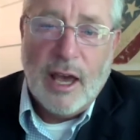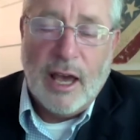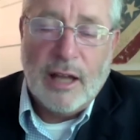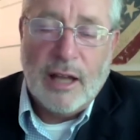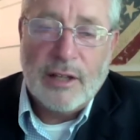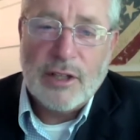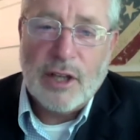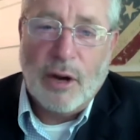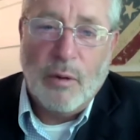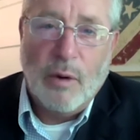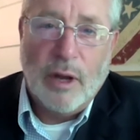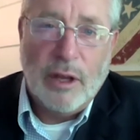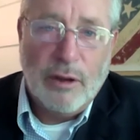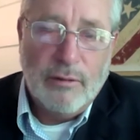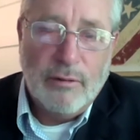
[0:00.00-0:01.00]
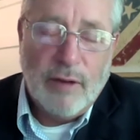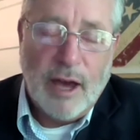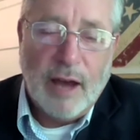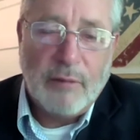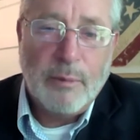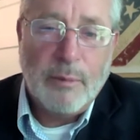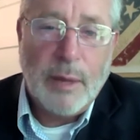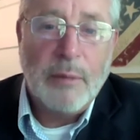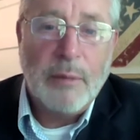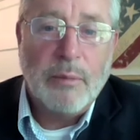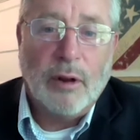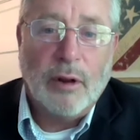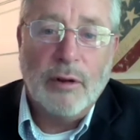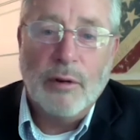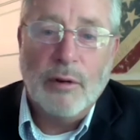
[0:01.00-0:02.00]
And so when you've got
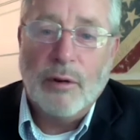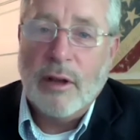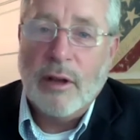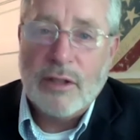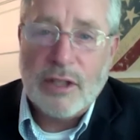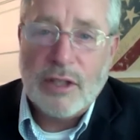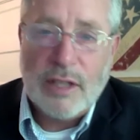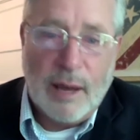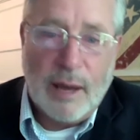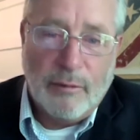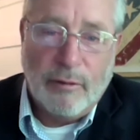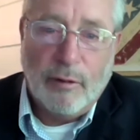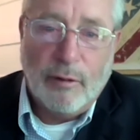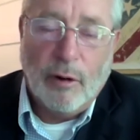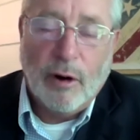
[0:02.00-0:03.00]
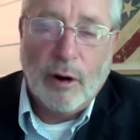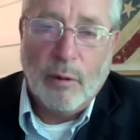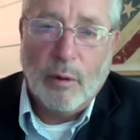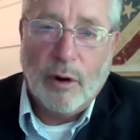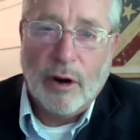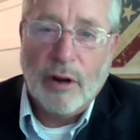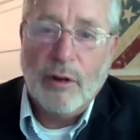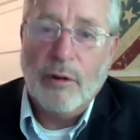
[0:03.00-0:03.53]
people who step forward,